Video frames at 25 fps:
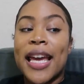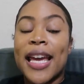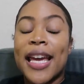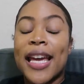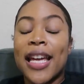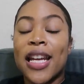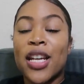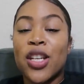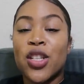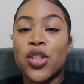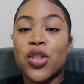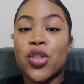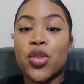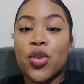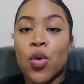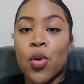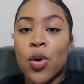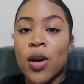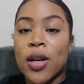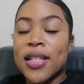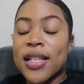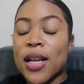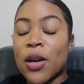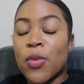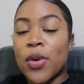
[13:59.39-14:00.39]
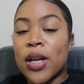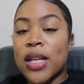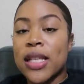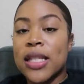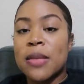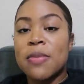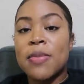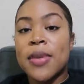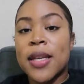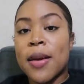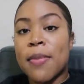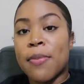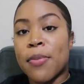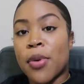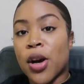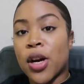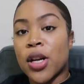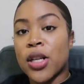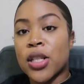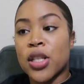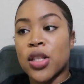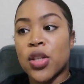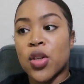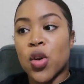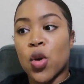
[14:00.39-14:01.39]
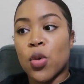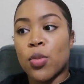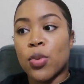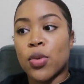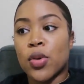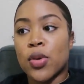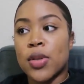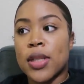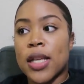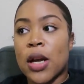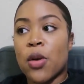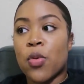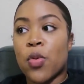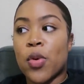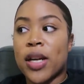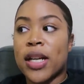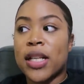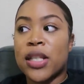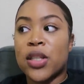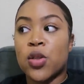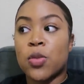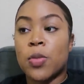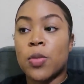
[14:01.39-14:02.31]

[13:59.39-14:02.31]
in stores i want it to be in barnes and nobles i want it